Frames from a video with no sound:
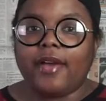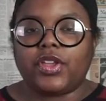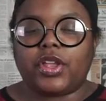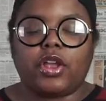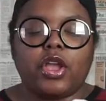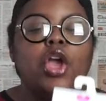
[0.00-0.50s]

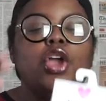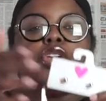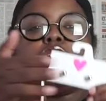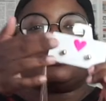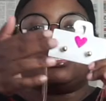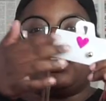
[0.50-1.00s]
here,
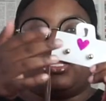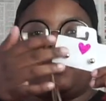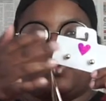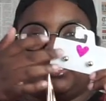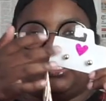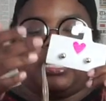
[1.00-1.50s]
you'll see the
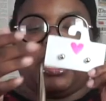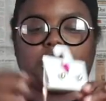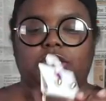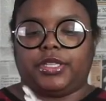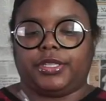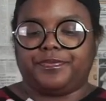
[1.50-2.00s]
earrings attached
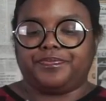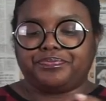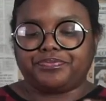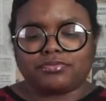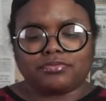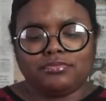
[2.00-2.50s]
to them.
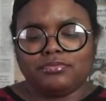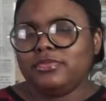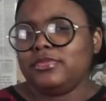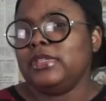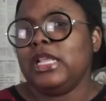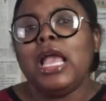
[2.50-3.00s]

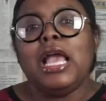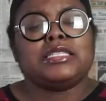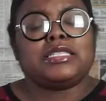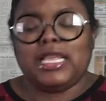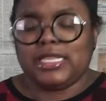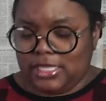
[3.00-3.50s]
So
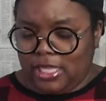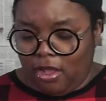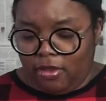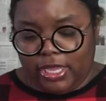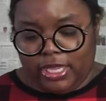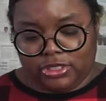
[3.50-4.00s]
let's go
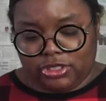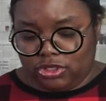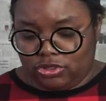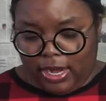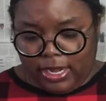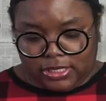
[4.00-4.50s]
ahead and just
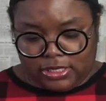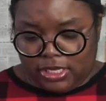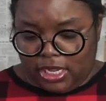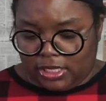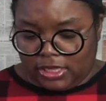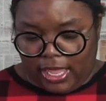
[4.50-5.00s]
try this
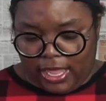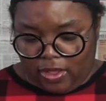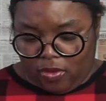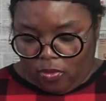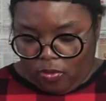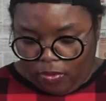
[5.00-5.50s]
young
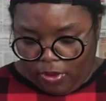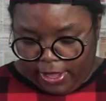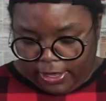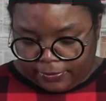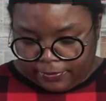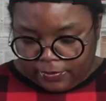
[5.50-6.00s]
thing
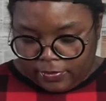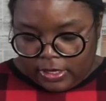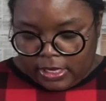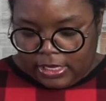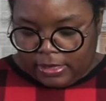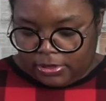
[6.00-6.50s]
on.
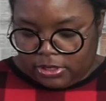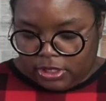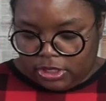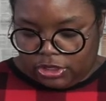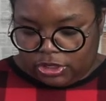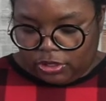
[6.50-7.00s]
And I'm just going to
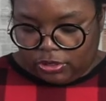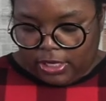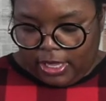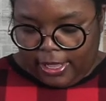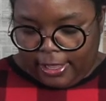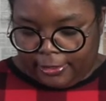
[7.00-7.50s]
show
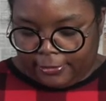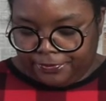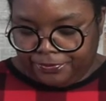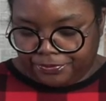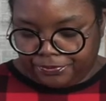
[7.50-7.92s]
y'all.